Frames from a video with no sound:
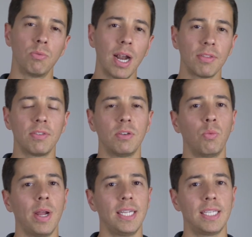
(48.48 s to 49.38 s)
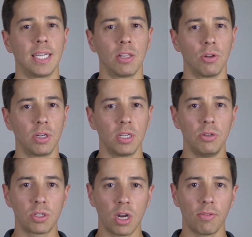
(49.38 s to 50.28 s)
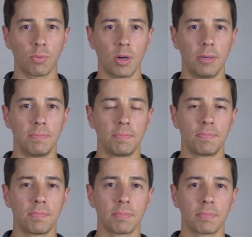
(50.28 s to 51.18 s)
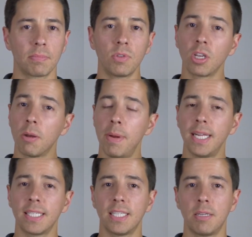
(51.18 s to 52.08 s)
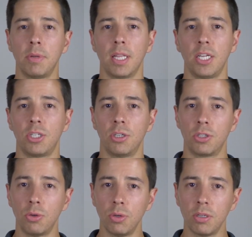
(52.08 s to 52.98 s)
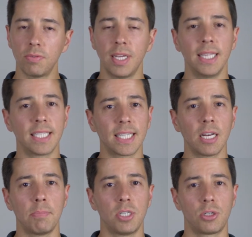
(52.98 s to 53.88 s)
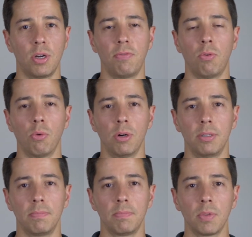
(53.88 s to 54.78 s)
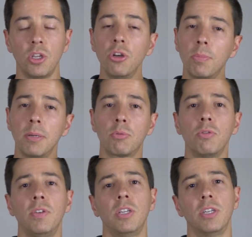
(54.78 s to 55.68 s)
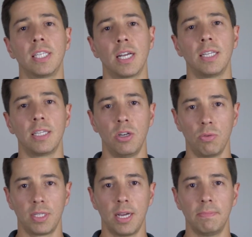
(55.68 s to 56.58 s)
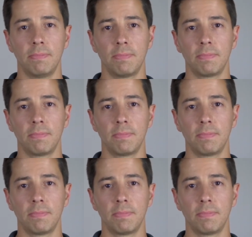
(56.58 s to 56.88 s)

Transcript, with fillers: rather than wasting it learning a new software. The commands in simulation are intuitive and the setup is straightforward. You'll be improving your designs in no time.